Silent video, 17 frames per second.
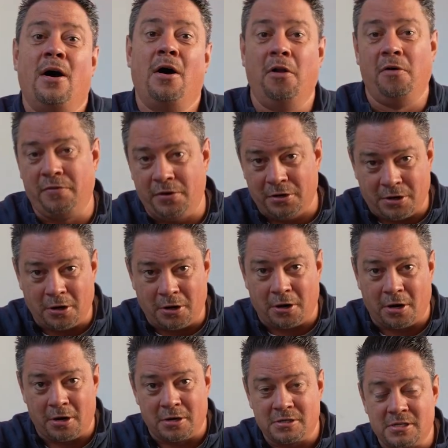all over your
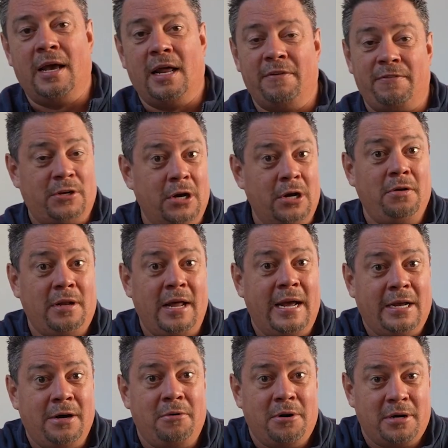cars. And if you don't
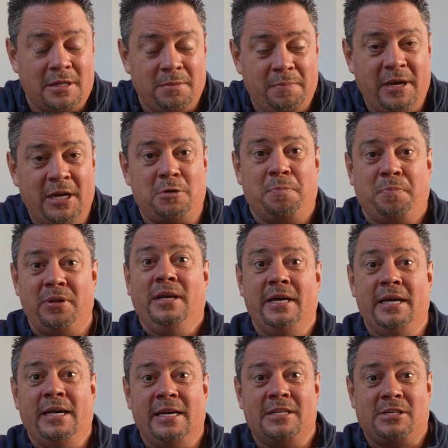like going to the beach,
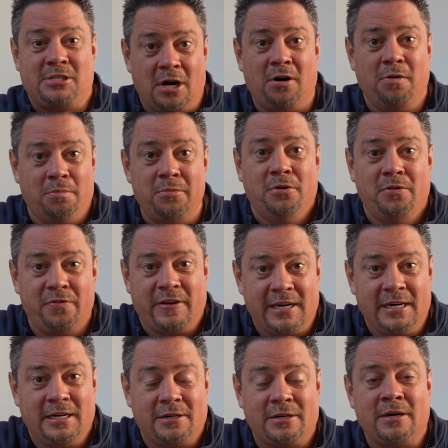please don't move
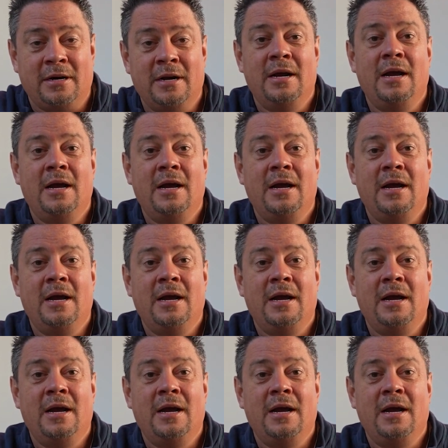here.